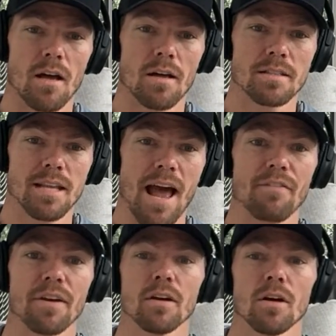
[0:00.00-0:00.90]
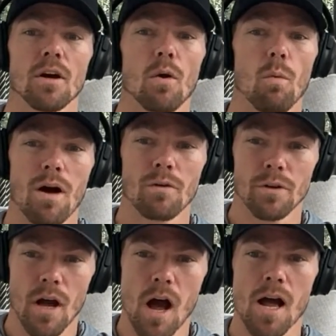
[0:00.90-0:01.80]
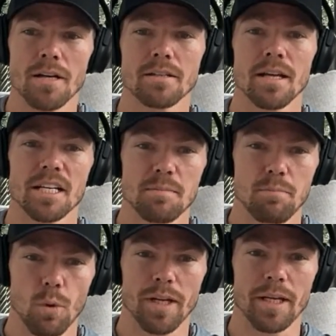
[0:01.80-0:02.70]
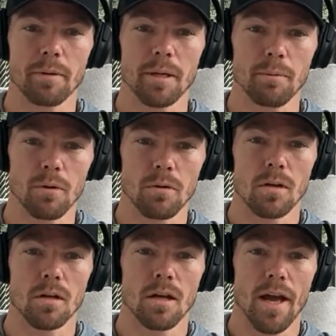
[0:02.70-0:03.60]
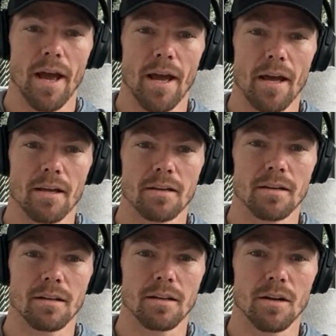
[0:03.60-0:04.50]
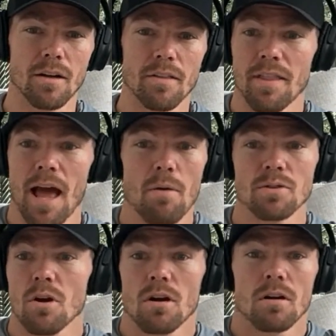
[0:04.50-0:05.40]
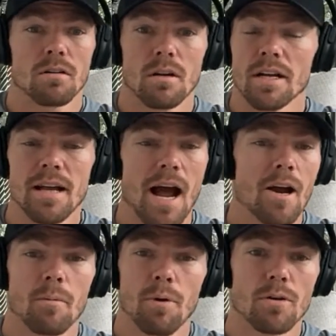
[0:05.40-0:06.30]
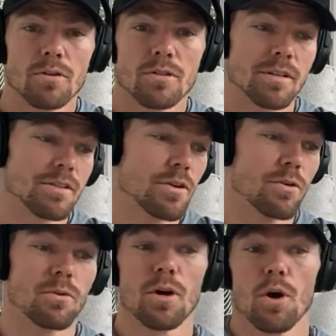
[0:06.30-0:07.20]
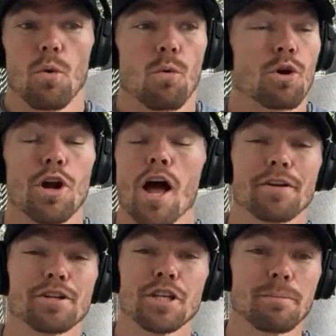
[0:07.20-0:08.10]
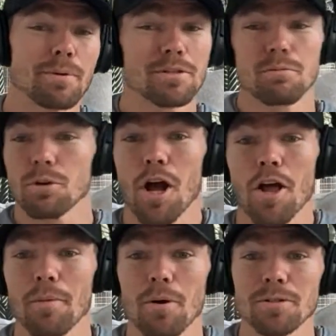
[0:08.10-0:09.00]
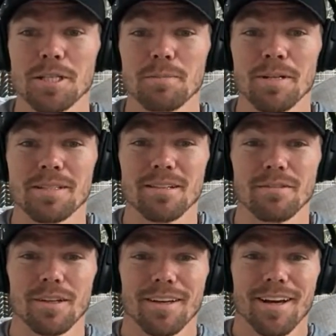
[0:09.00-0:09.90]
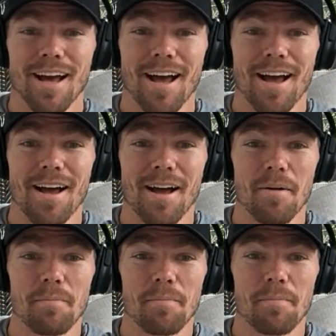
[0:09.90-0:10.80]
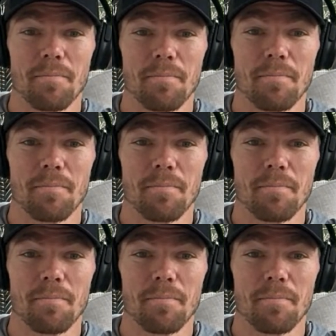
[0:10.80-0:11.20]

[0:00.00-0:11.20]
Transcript: staffing while not exploiting people. And that was our entire approach. And so we're not the cheapest, we're not the most expensive, and which